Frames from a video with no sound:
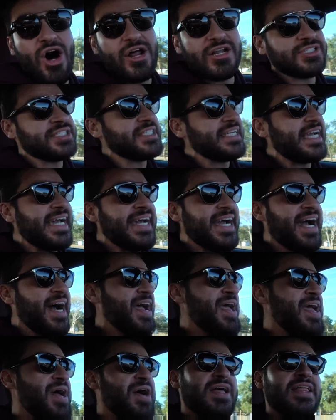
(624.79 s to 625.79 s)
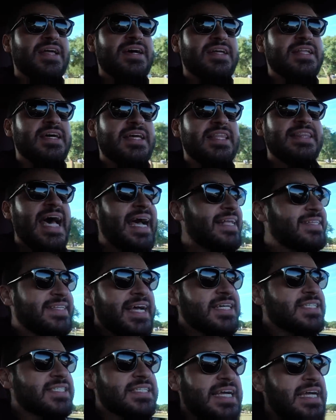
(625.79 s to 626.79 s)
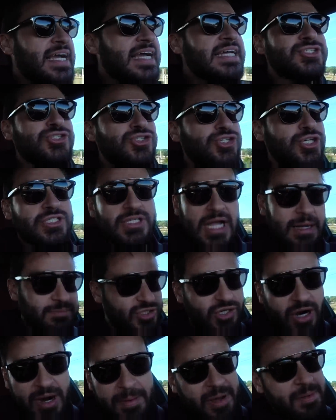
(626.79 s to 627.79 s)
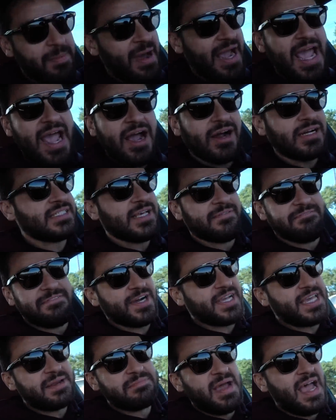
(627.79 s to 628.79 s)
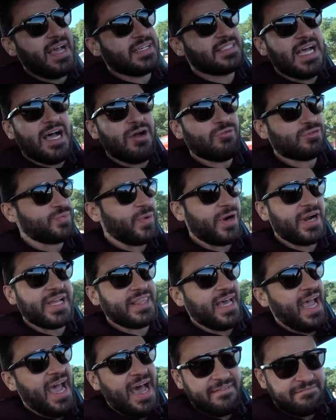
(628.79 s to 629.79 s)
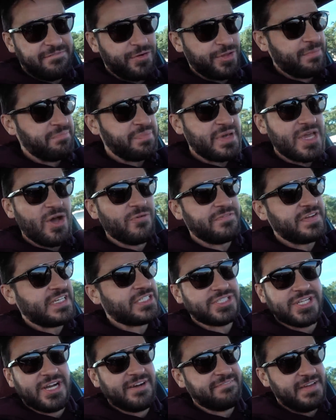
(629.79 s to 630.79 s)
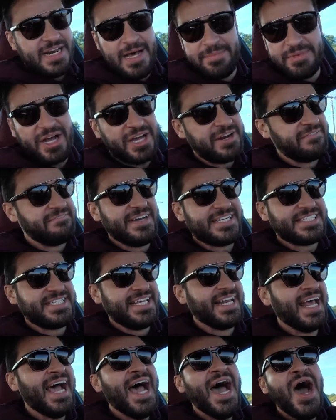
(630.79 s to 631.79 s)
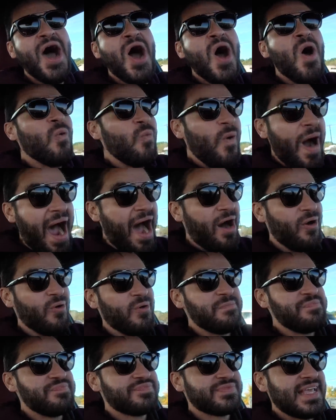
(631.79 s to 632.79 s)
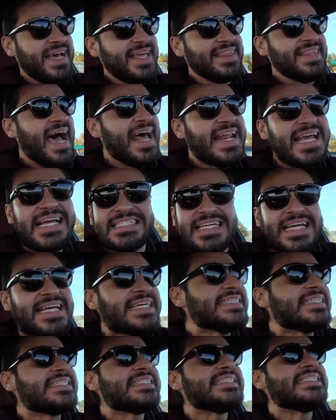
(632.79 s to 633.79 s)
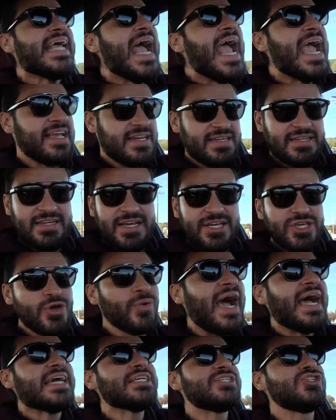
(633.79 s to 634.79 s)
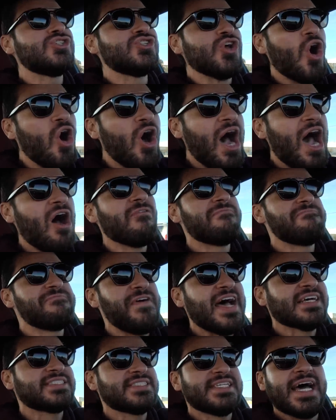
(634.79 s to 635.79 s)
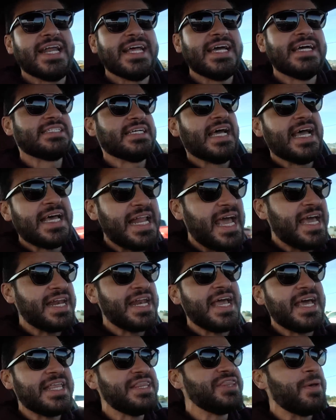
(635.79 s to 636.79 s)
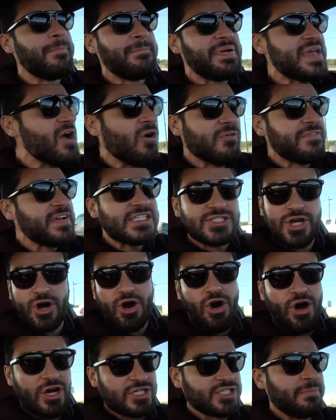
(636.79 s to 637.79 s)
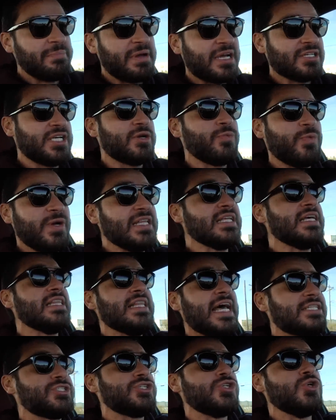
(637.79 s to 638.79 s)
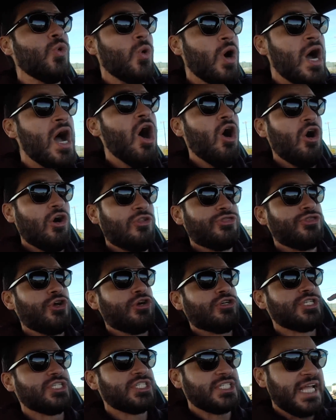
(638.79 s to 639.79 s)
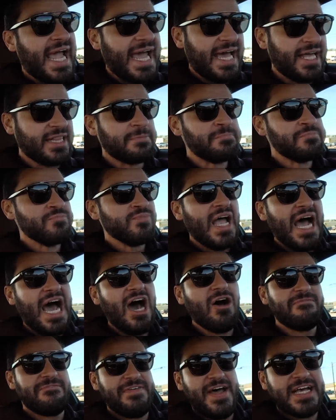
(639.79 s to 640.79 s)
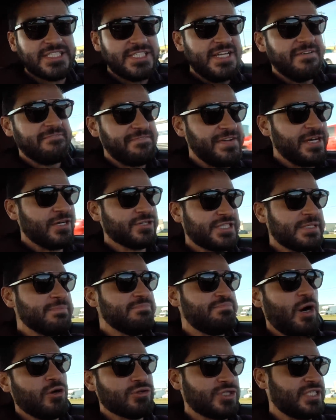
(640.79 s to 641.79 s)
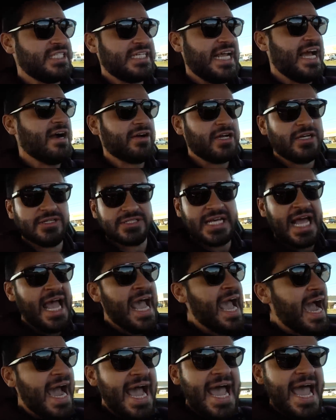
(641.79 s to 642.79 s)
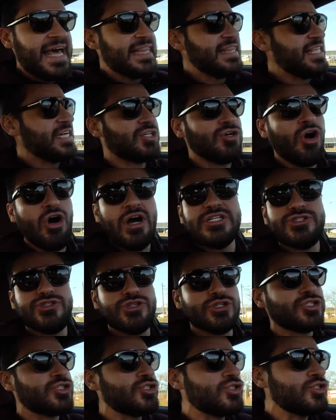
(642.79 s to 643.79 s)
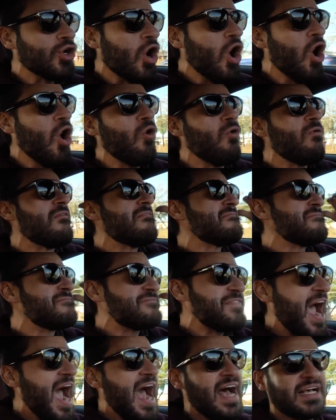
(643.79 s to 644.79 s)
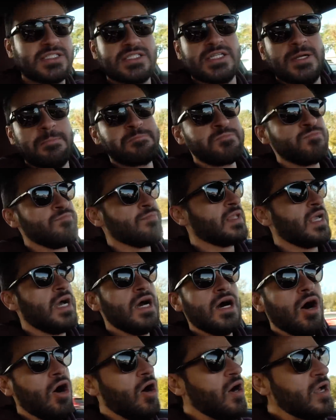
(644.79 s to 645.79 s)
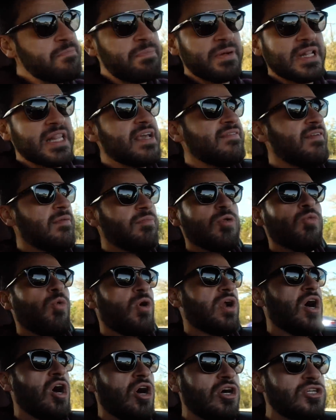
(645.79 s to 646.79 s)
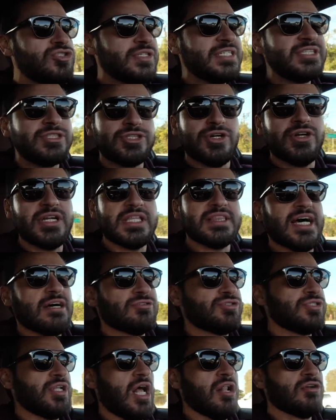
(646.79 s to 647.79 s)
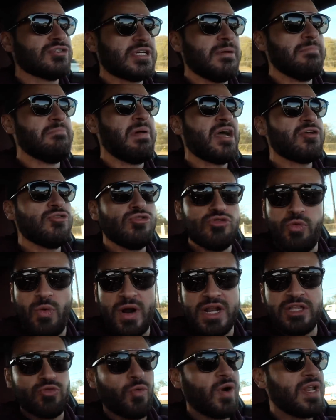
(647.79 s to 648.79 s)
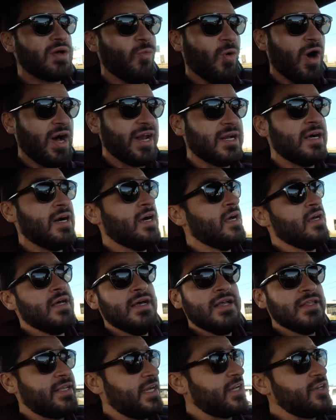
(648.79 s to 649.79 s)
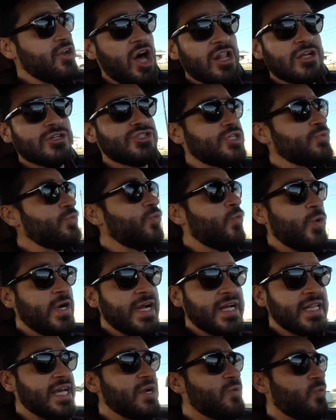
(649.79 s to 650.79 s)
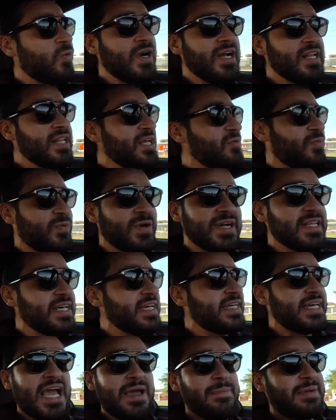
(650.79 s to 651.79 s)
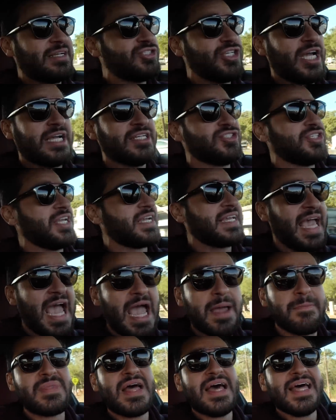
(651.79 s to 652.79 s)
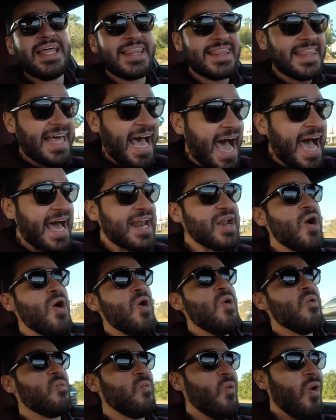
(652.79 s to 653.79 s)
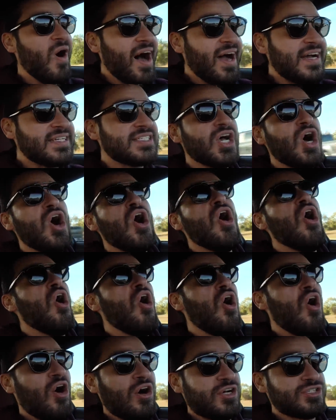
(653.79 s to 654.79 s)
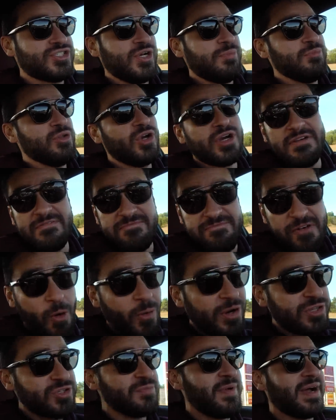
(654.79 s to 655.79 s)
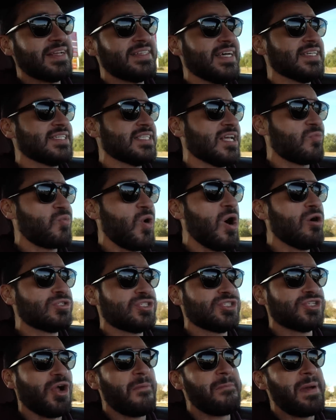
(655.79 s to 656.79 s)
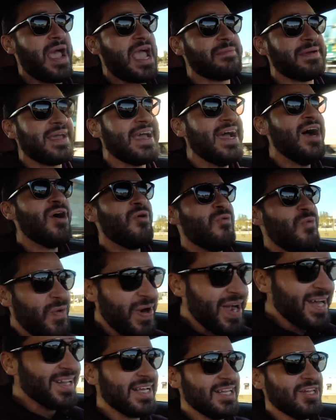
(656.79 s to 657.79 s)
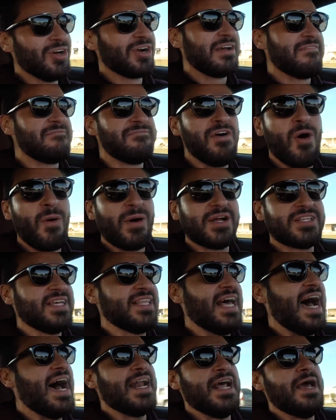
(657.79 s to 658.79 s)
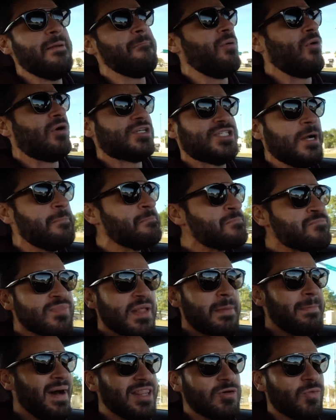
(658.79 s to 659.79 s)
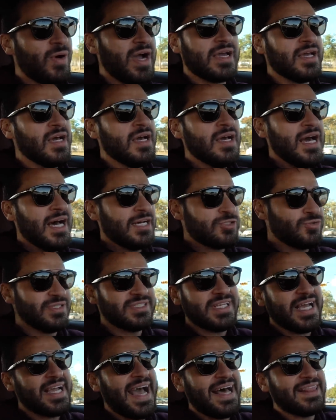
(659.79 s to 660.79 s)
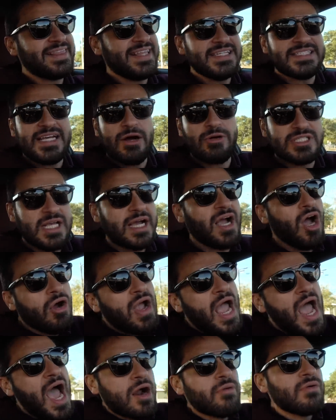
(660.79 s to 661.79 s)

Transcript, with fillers: honestly, that Tesla, it's just, I'm sorry about my hair, it's a fucking mess. I was wearing the hat for the POV stuff and I'm not gonna fix it. Wow, that is insane. You guys saw how fast that is. And the POVs are awesome because it really lets you understand how fast it feels in both scenarios. And the car is just so fast. Unbelievable what $130,000 can buy you in 2021. Technology really, really, really came and changed the game. That was awesome. Looking forward to my Tesla Roadster, baby. Really looking forward to that. And Porsche, by the way, as soon as I got this, I was like, okay, I